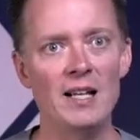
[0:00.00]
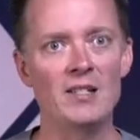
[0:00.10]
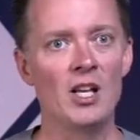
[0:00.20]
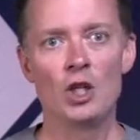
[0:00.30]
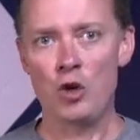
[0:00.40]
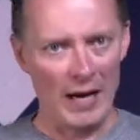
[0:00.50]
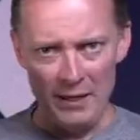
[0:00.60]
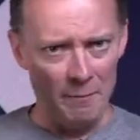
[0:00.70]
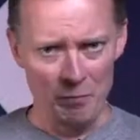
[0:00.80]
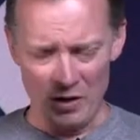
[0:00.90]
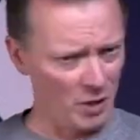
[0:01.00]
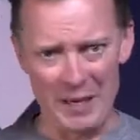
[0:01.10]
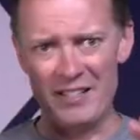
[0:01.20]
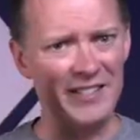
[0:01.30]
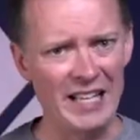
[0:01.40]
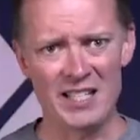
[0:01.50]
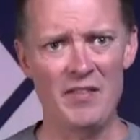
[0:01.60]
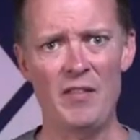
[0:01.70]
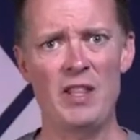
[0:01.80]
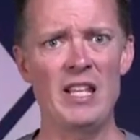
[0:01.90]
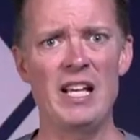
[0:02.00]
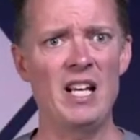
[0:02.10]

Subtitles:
He's trying to make sense of everything,